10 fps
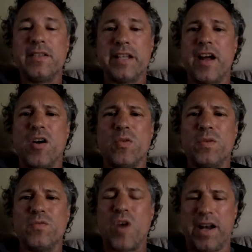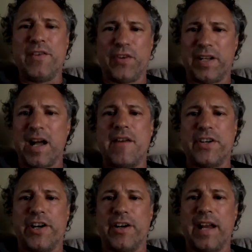running for
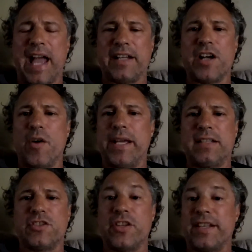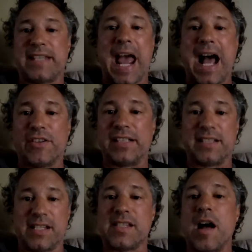governor and going to the town that
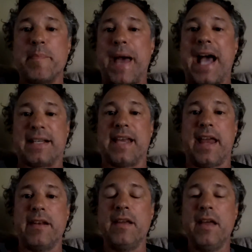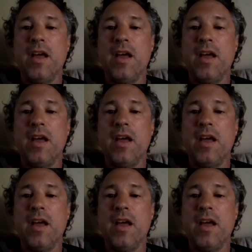this scumbag's in,